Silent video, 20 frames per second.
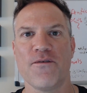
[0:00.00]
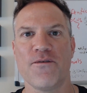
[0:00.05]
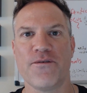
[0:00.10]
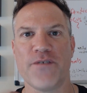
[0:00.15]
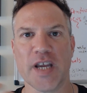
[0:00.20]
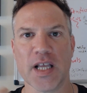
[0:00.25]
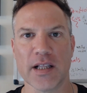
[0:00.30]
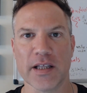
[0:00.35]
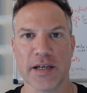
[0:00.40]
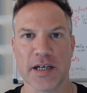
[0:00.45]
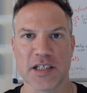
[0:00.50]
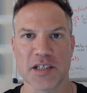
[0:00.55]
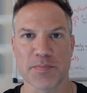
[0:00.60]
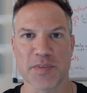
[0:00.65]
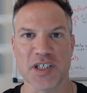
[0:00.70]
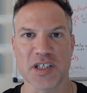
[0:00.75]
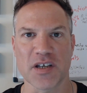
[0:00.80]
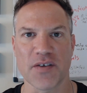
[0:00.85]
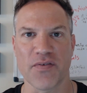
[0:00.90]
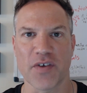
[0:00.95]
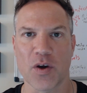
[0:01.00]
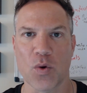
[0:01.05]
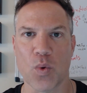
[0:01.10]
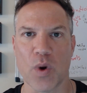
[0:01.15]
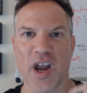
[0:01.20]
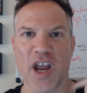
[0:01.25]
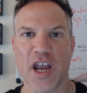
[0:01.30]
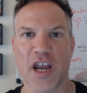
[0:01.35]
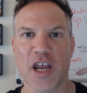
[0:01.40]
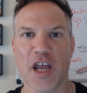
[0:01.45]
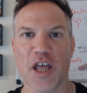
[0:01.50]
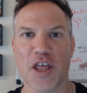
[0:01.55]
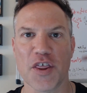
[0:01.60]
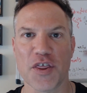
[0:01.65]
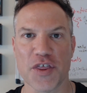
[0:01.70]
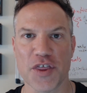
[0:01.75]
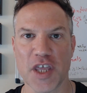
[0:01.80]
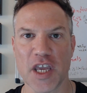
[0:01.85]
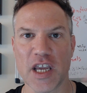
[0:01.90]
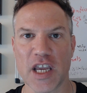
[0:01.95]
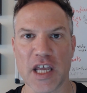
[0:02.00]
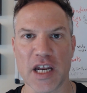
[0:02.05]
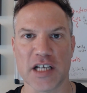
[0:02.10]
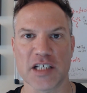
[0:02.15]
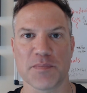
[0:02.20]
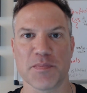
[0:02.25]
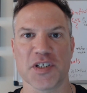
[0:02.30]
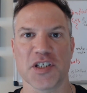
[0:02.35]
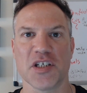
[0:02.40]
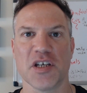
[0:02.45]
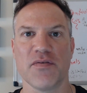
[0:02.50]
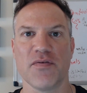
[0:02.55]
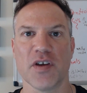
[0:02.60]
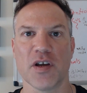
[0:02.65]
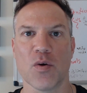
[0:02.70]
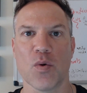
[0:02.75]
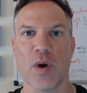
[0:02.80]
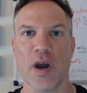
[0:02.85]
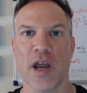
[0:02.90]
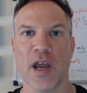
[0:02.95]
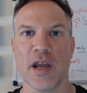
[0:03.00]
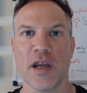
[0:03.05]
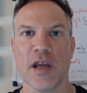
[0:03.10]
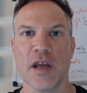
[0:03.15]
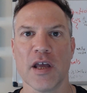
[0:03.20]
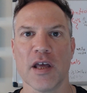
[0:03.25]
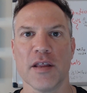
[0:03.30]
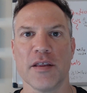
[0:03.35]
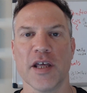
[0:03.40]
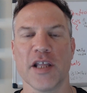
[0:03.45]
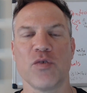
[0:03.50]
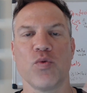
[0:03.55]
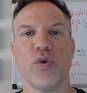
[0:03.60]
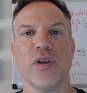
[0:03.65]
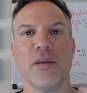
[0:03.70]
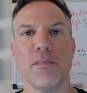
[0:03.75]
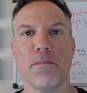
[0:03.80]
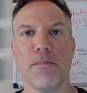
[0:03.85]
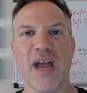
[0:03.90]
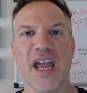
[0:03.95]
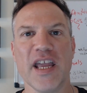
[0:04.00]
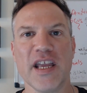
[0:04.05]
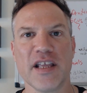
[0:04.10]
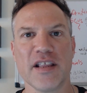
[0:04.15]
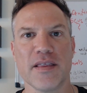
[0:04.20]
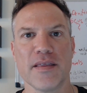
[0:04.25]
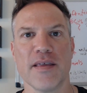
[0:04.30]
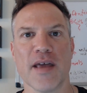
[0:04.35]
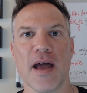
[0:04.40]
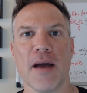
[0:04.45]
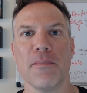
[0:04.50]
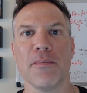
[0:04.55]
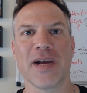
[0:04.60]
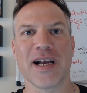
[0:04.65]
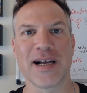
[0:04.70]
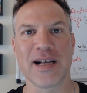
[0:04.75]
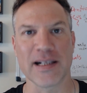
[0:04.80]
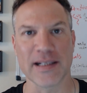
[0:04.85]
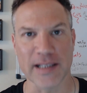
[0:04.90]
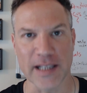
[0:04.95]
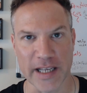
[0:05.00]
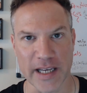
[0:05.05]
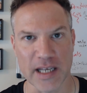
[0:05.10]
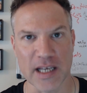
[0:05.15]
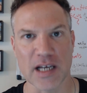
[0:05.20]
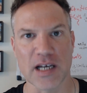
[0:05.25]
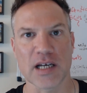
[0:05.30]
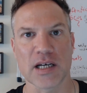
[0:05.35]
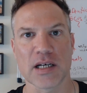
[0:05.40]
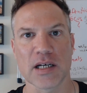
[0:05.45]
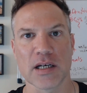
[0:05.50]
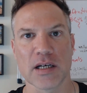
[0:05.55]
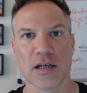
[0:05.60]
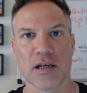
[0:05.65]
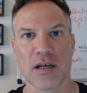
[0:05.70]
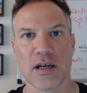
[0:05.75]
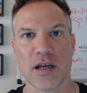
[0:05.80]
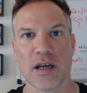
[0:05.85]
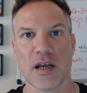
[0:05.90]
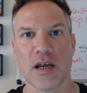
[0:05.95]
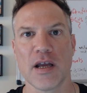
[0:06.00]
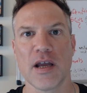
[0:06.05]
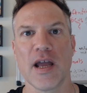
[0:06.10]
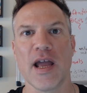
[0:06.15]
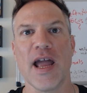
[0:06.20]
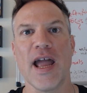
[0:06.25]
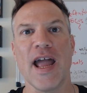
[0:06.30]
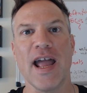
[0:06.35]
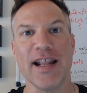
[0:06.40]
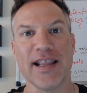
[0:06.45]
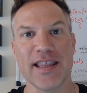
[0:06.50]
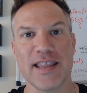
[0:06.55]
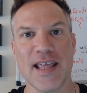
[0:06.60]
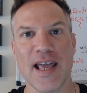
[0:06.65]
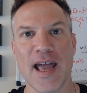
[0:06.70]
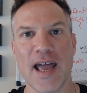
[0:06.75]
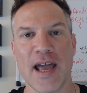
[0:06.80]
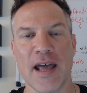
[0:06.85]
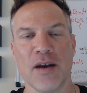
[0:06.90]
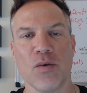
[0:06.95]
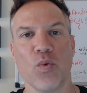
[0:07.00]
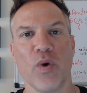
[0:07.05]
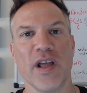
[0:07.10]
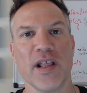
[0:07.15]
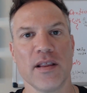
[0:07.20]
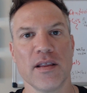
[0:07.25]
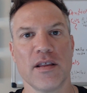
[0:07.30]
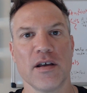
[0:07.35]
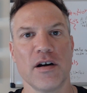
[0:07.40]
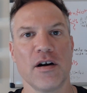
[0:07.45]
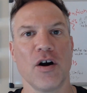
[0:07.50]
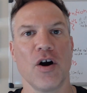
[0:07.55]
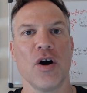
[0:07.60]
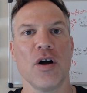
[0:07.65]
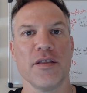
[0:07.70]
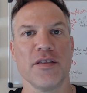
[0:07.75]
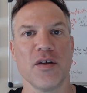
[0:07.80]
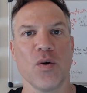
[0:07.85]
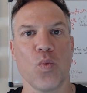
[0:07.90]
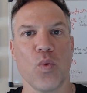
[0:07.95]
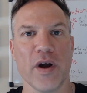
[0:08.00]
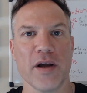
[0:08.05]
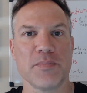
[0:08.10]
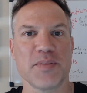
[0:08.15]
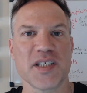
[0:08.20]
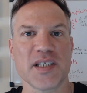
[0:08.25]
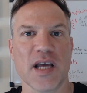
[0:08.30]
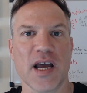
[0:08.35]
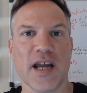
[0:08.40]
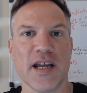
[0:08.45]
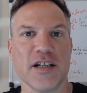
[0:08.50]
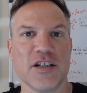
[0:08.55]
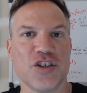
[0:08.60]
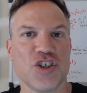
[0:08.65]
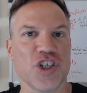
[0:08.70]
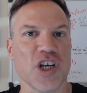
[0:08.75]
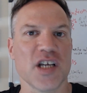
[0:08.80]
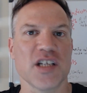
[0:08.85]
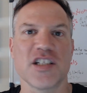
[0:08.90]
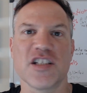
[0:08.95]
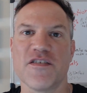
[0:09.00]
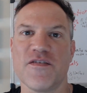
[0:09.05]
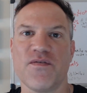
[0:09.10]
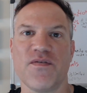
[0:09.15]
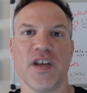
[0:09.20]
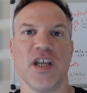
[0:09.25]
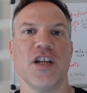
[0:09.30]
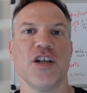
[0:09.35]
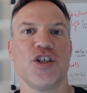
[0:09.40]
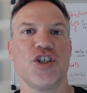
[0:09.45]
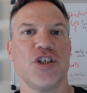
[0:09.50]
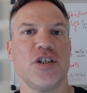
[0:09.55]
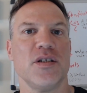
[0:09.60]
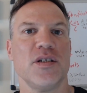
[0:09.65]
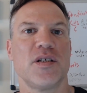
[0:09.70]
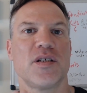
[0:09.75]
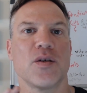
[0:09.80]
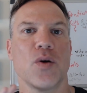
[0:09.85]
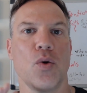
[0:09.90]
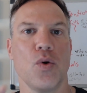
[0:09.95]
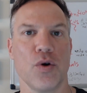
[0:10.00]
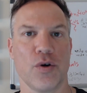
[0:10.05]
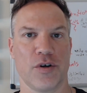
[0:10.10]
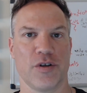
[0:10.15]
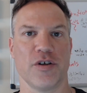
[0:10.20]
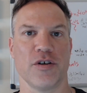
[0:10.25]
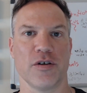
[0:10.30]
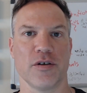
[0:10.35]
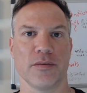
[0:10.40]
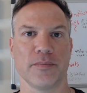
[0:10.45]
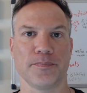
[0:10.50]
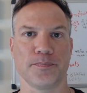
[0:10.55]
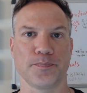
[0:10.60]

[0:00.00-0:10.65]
feel in a specific way, think in a specific way that will make them click, and then when they're on the website, just finish this order.